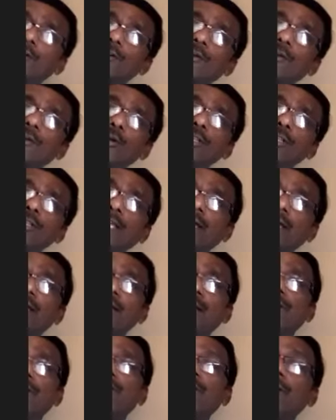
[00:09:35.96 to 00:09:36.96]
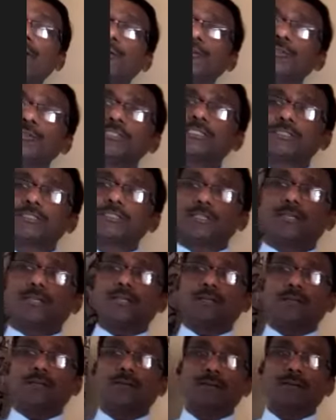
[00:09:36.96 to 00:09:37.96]
clothing, we use
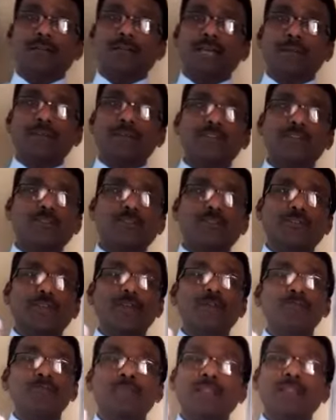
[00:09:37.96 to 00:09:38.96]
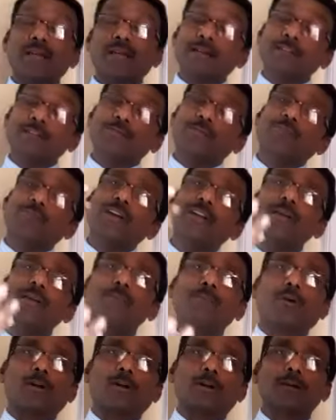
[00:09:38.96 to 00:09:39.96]
chemistry is very
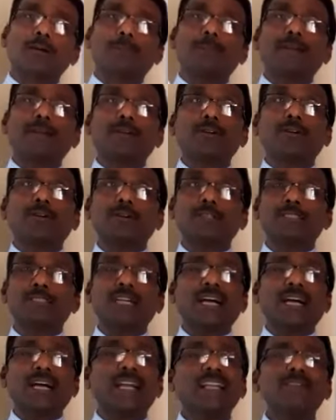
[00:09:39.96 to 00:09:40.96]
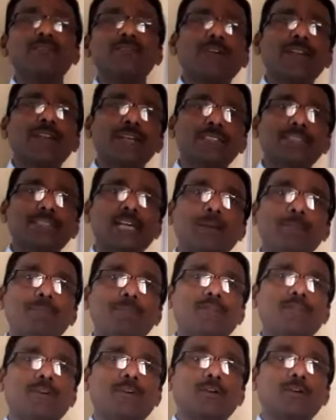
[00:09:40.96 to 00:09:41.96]
important, because I'll give you one example
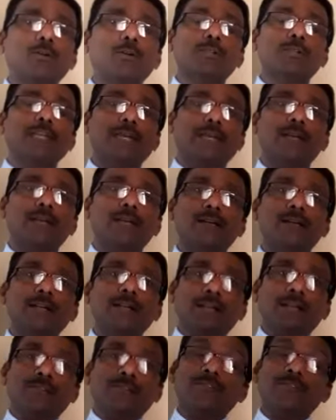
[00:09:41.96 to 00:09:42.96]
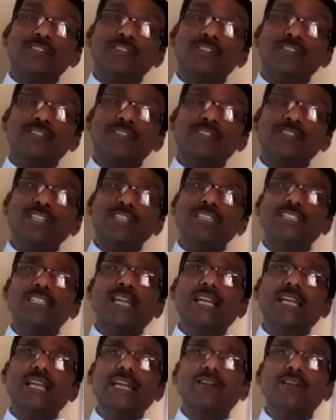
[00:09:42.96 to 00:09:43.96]
for clothing, which is like
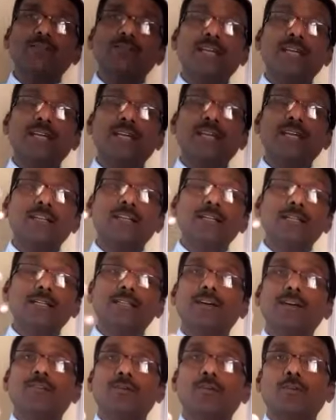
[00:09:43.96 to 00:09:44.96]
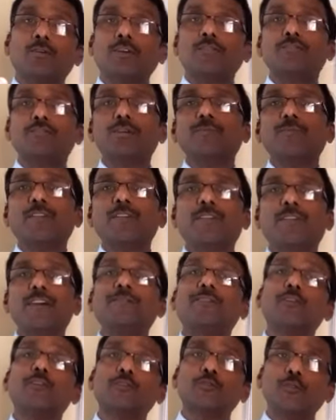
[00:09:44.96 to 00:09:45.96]
that the costume we wear for
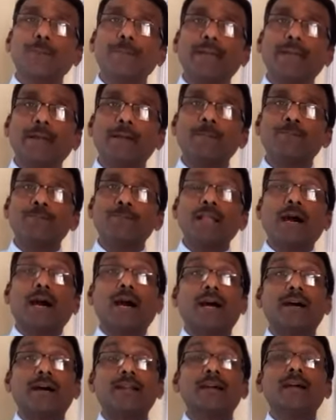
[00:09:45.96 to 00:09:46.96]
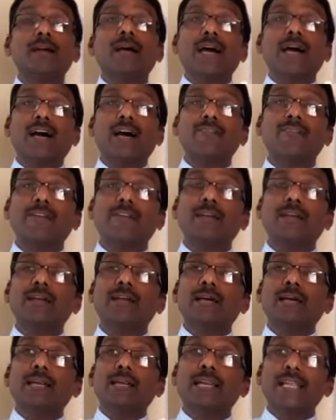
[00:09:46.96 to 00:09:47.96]
swimming are having
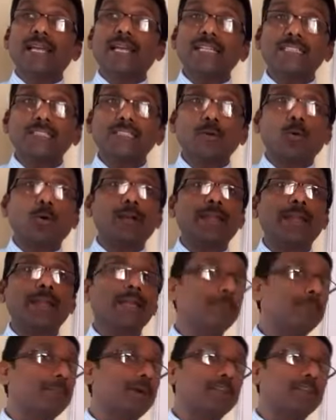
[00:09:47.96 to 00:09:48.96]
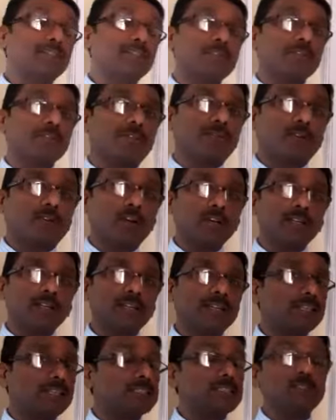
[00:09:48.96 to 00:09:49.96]
less holding capacity of water.
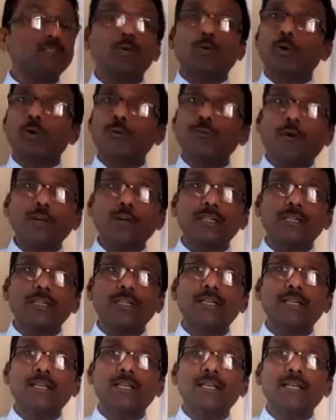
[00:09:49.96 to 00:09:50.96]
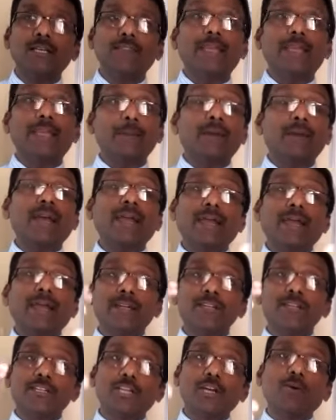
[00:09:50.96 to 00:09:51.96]
It doesn't hold water, thereby
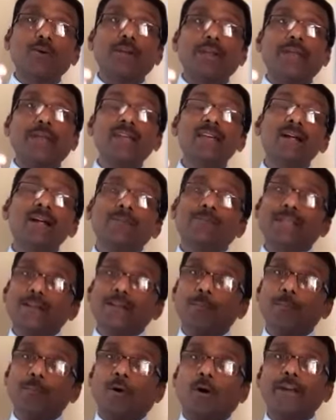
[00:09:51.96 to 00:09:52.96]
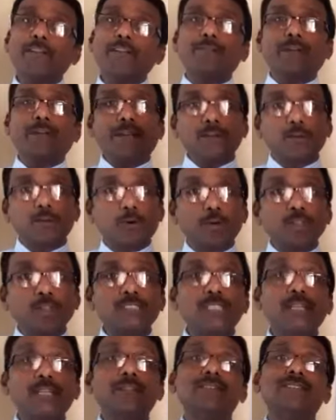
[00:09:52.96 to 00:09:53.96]
ensuring that your body weight goes
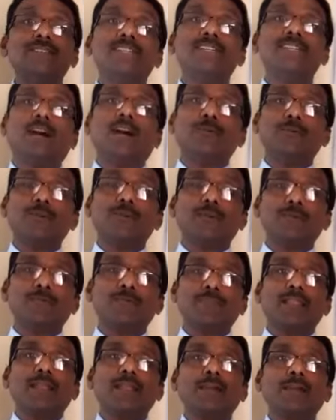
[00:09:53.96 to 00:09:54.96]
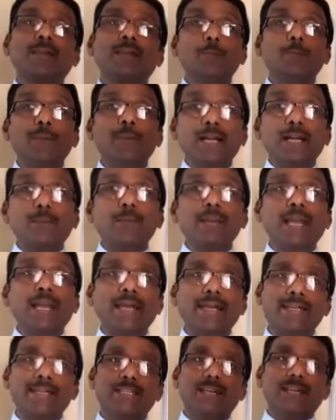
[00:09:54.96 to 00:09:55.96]
down. You become
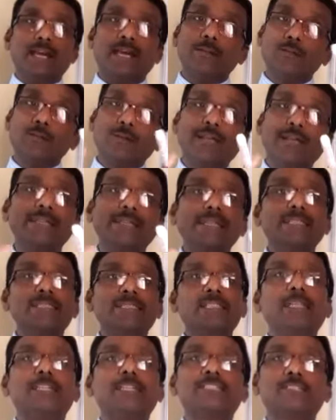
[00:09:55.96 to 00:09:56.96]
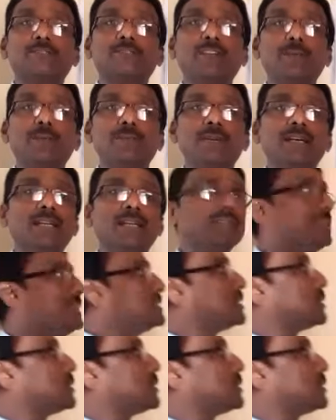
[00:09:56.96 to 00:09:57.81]
light and you can easily swim. These are